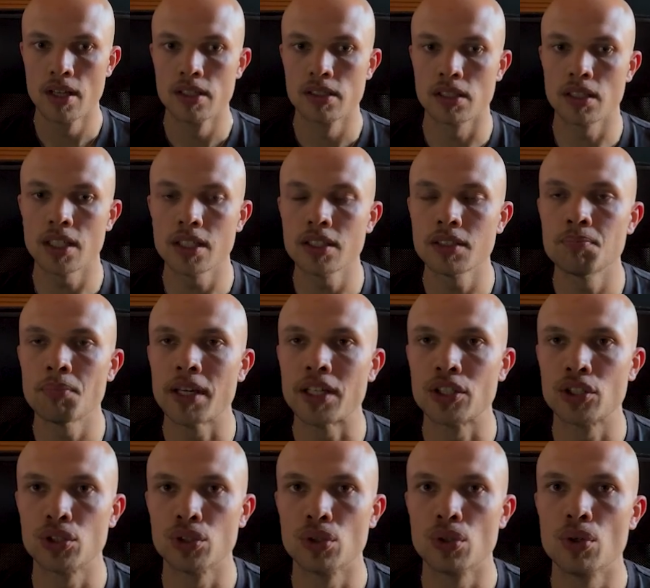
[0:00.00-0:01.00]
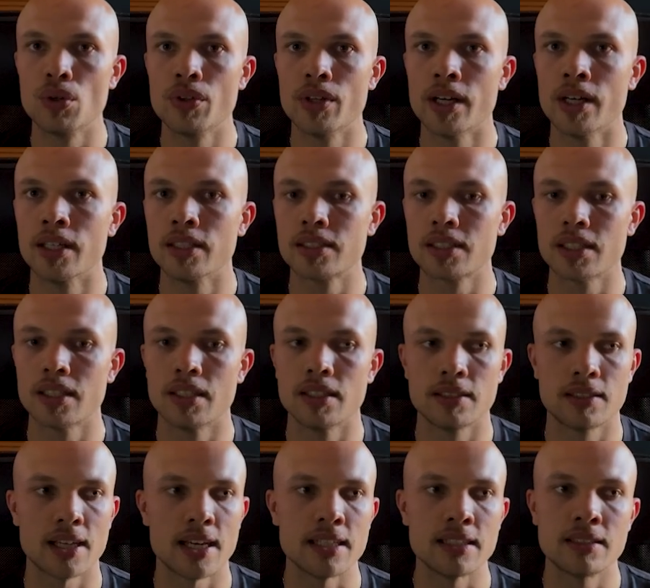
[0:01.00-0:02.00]
So that just makes sure that,
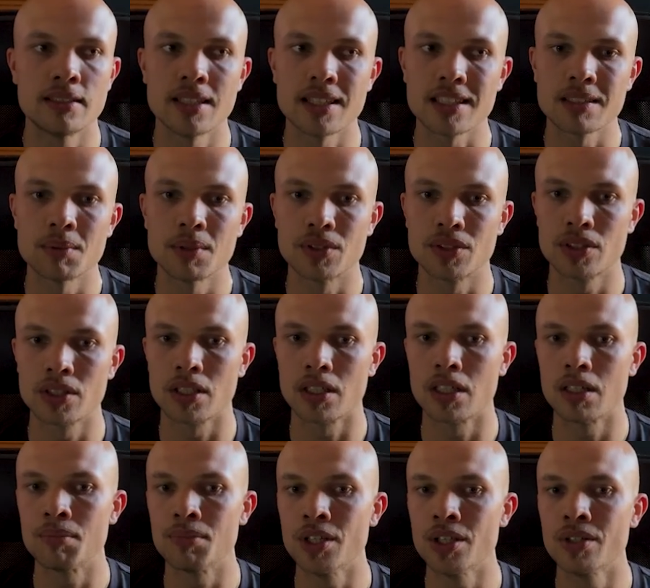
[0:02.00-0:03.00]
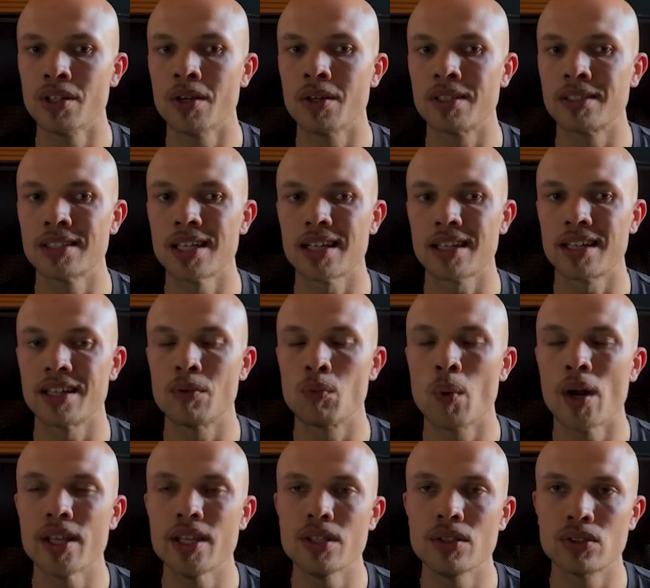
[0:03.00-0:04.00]
say in 6 months' time, you know exactly
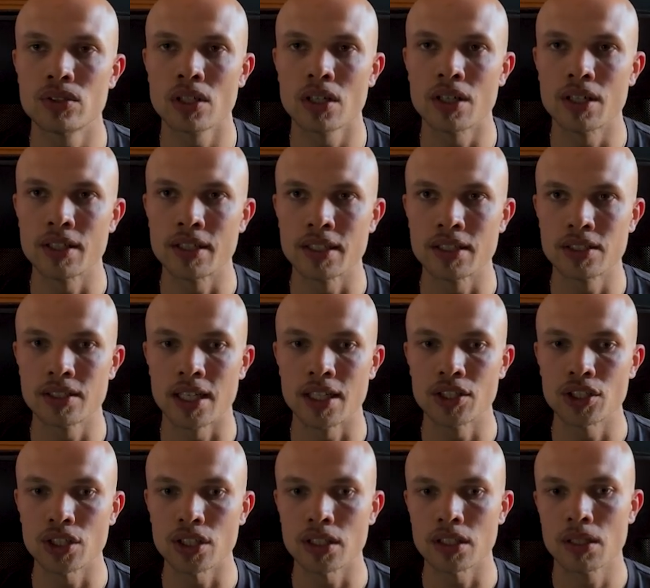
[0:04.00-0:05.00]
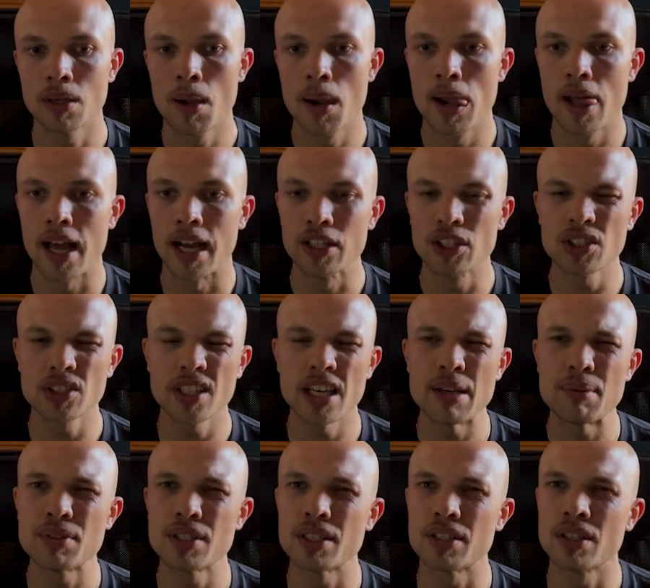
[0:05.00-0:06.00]
when you started this session and just
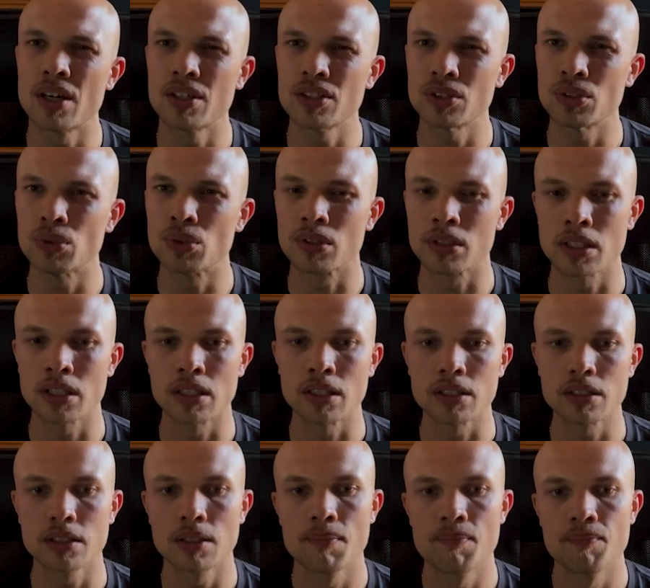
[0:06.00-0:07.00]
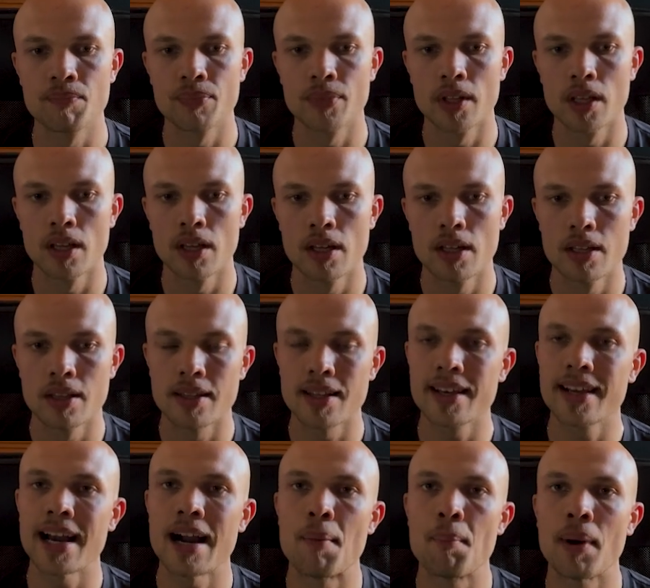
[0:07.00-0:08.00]
keeps it nice and organized. The
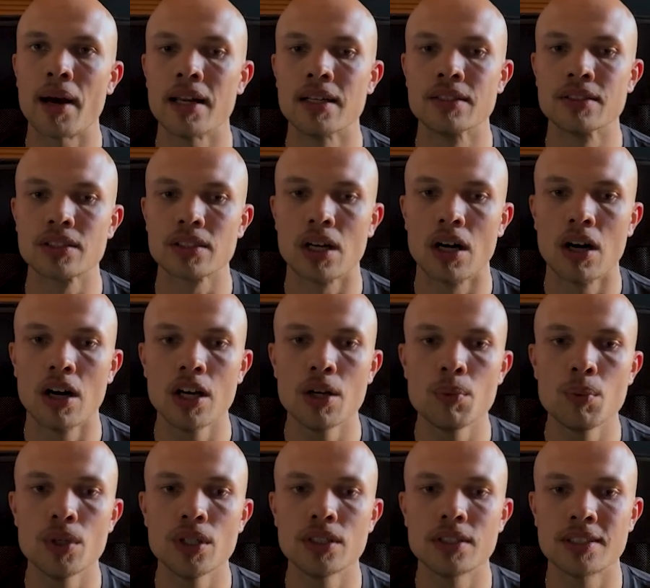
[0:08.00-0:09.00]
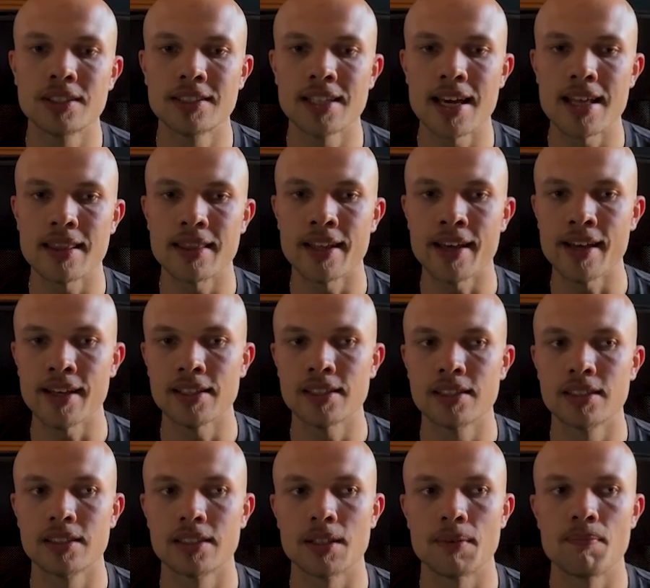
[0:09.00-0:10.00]
account balance, I would set
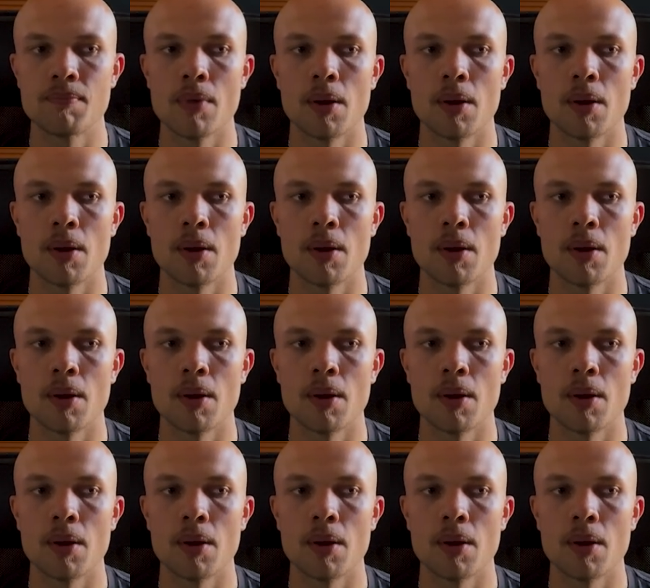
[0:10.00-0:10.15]
this,